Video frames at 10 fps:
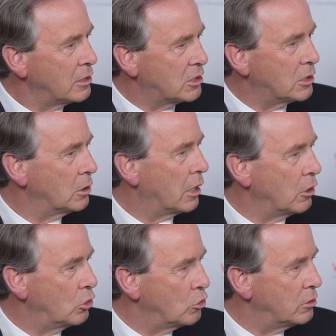still a
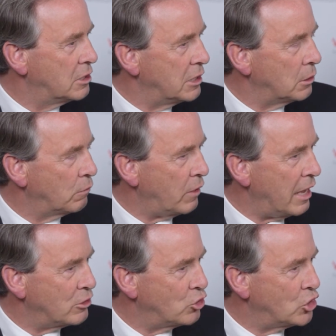good deal of
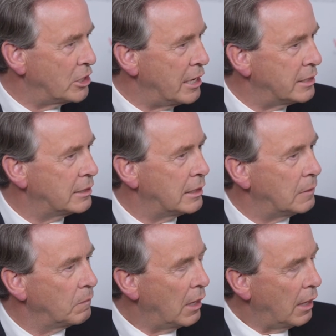heterogeneity.
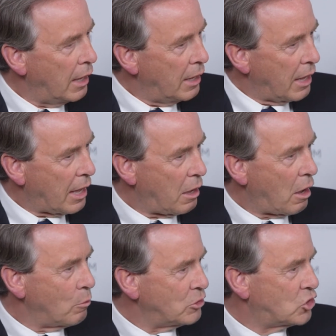
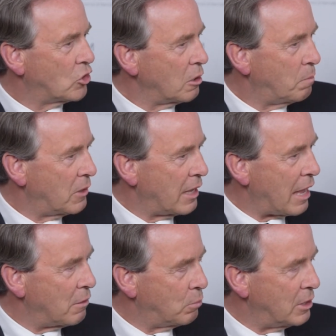I was struck by
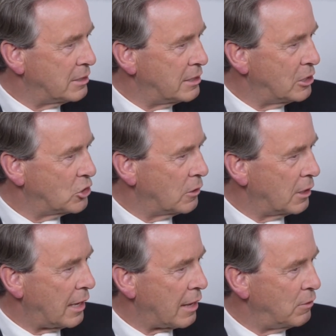the presentation
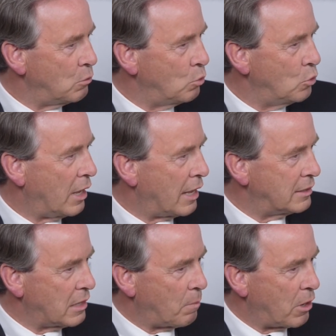that Cathy Wu
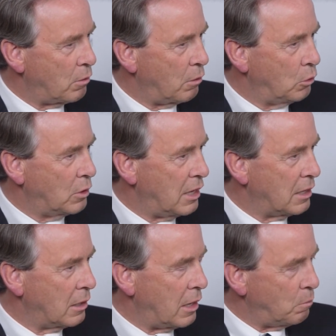had about
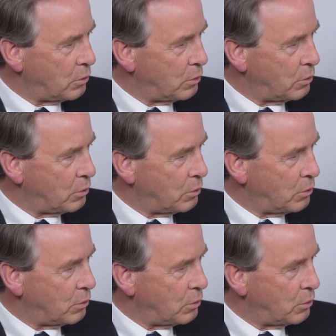looking in